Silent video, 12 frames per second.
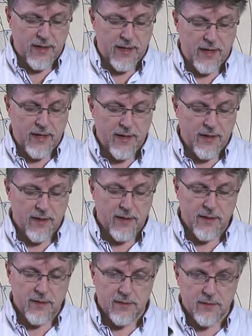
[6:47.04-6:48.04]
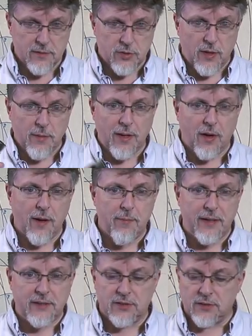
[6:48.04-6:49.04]
the twenty mil
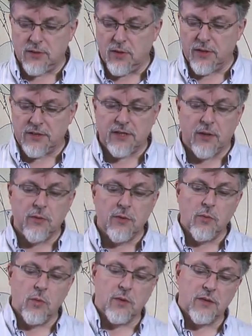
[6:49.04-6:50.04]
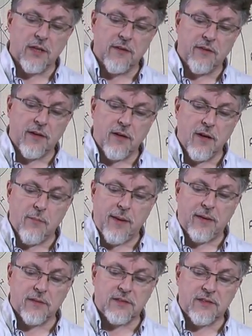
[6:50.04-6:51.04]
eyepiece on its own will deliver
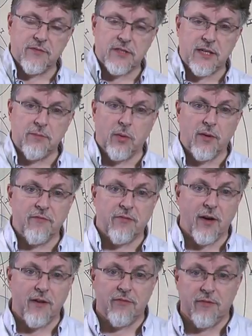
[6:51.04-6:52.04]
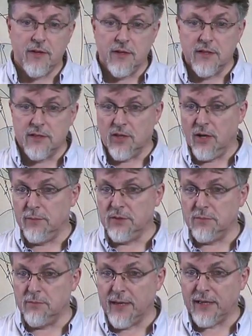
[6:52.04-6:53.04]
about seventeen point five
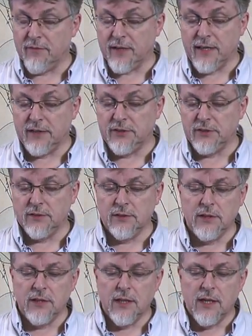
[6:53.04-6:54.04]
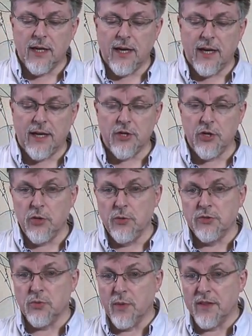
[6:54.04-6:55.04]
times magnification, and
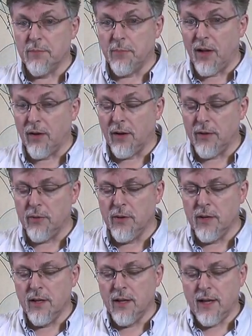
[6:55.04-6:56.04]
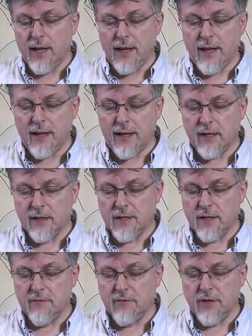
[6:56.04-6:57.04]
used with the Barlow uh, it'll
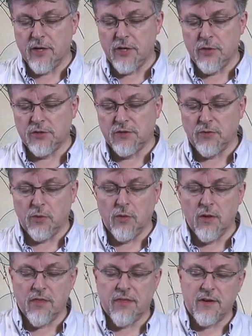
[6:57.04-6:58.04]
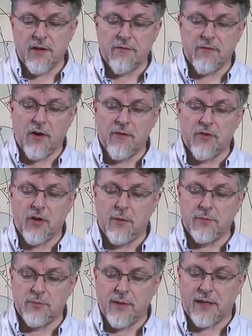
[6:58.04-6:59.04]
deliver a useful thirty-five
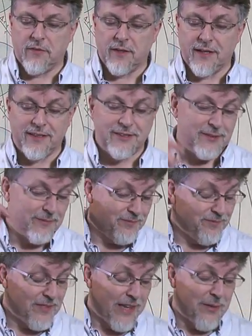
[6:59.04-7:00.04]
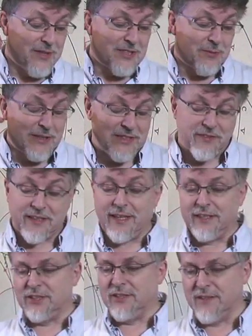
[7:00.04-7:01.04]
times magnification. Now in the
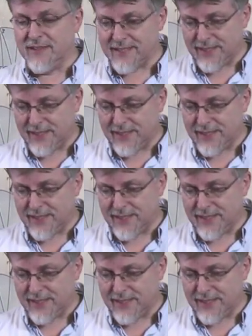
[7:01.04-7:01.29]
specification of the